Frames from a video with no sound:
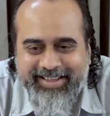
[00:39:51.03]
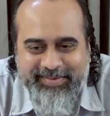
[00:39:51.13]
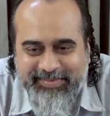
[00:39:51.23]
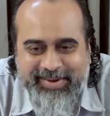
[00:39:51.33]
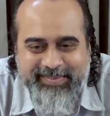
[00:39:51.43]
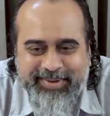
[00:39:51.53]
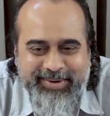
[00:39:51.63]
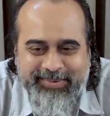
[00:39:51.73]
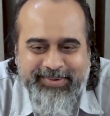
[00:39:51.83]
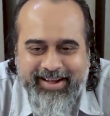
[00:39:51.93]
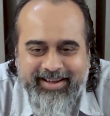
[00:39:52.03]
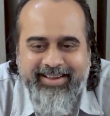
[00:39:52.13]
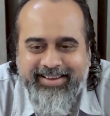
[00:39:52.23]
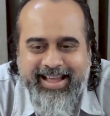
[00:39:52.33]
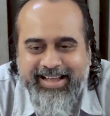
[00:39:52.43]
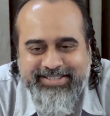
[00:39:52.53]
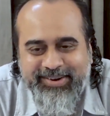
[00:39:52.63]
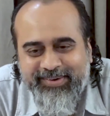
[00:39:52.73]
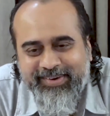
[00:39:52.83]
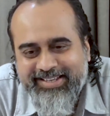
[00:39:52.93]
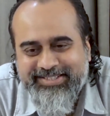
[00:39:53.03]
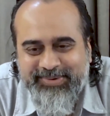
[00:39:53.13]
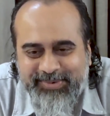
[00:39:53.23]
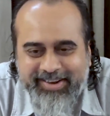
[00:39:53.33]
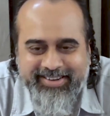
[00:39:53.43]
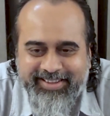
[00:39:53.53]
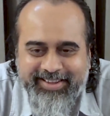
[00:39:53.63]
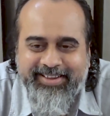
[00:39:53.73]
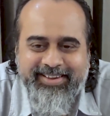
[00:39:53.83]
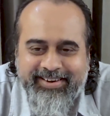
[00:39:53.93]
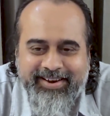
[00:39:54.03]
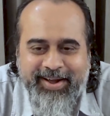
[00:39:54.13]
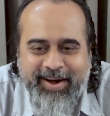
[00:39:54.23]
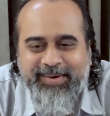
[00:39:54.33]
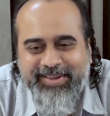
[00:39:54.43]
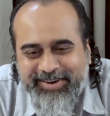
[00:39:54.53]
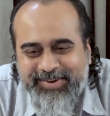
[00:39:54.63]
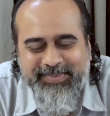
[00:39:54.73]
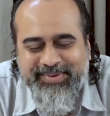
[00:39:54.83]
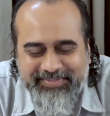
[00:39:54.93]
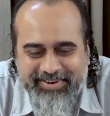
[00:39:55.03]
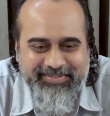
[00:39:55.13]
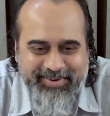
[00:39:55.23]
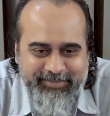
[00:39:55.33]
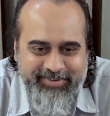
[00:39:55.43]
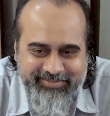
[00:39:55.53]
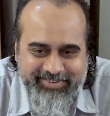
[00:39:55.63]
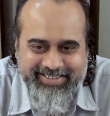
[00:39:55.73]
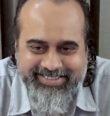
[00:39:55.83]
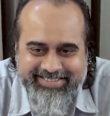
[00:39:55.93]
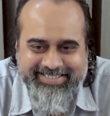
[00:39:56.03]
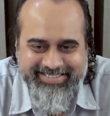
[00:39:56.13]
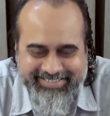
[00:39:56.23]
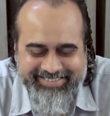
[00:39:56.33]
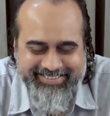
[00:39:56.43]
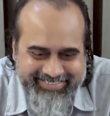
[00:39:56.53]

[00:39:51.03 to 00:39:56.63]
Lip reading: There will be no I. As long as you are there, how can you be free from sufferings?